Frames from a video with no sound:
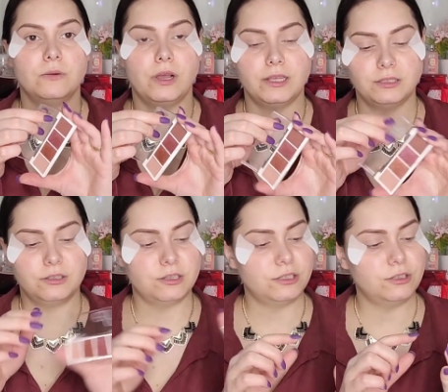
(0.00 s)
as a
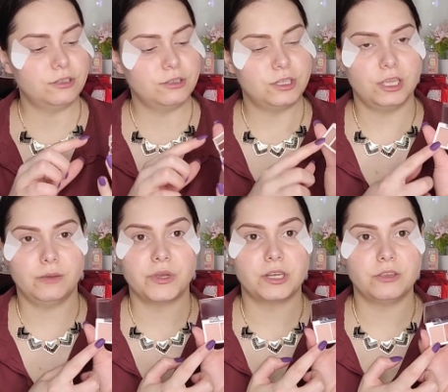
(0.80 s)
transition shade.
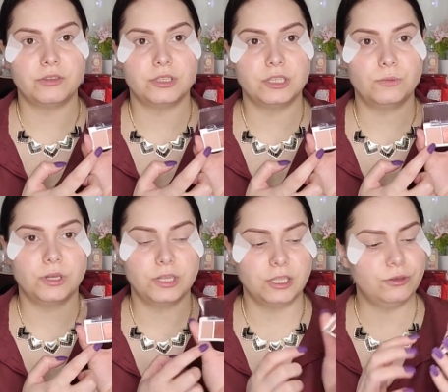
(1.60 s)
I'm gonna use this
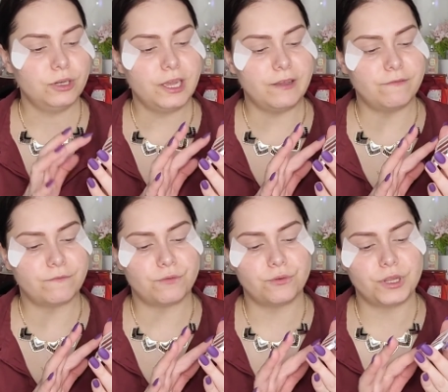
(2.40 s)
one. They don't have
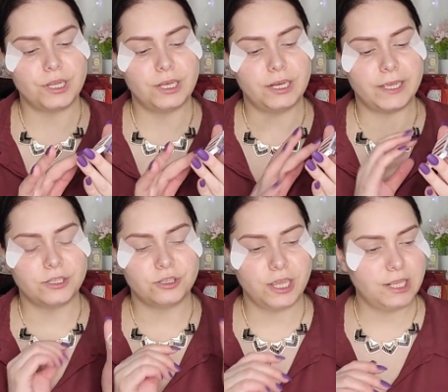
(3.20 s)
really light
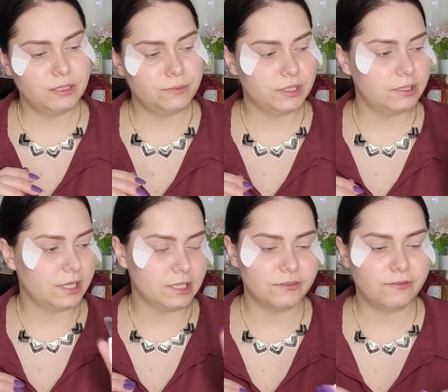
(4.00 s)
shades, but
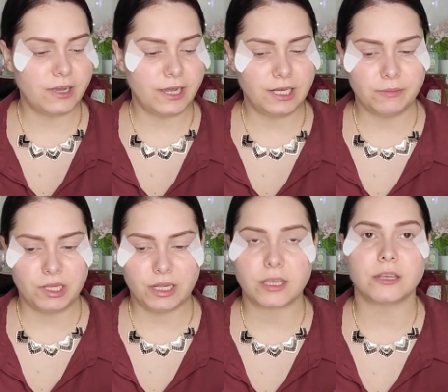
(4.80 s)
that's fine. I
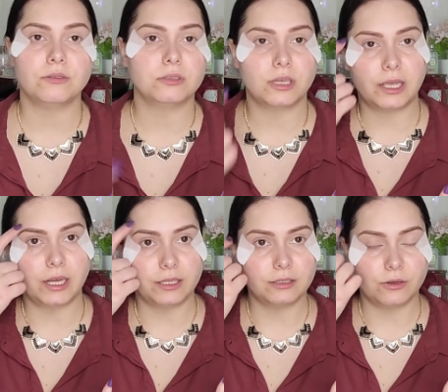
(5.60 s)
mean, I can use a
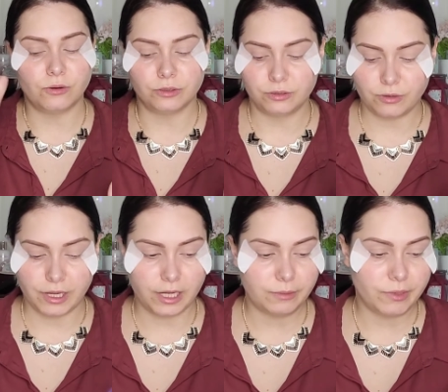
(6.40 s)
highlighter to
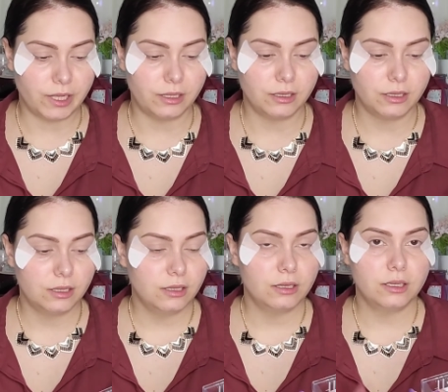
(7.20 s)
highlight my
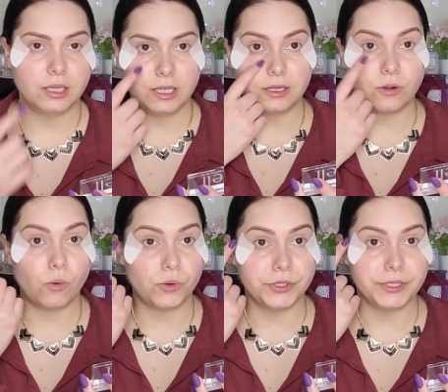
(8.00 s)
inner
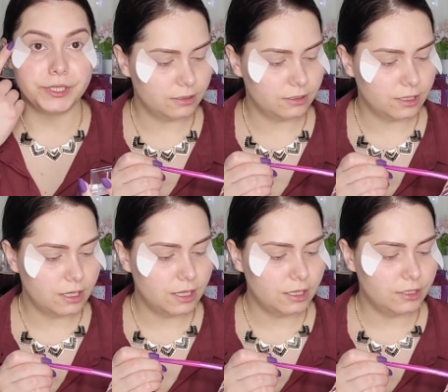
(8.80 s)
corner.
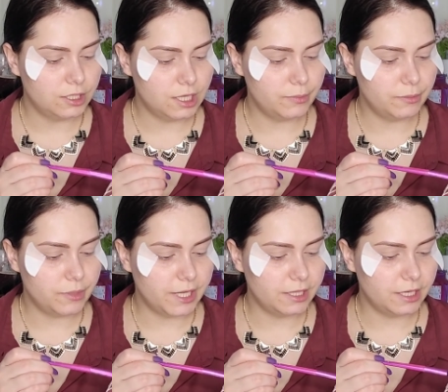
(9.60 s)
Just keep in
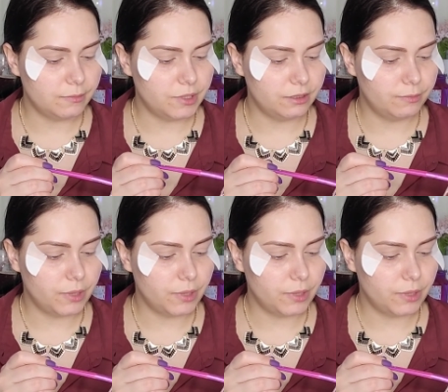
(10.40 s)
mind they're a bit